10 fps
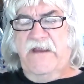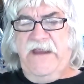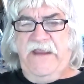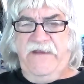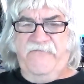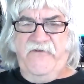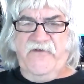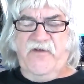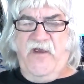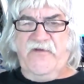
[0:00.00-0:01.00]
and the
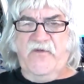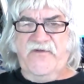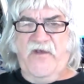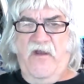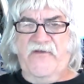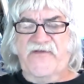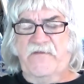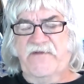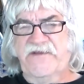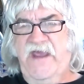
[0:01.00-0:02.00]
fuselage was all
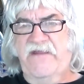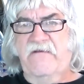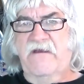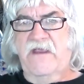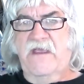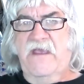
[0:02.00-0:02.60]
assembled together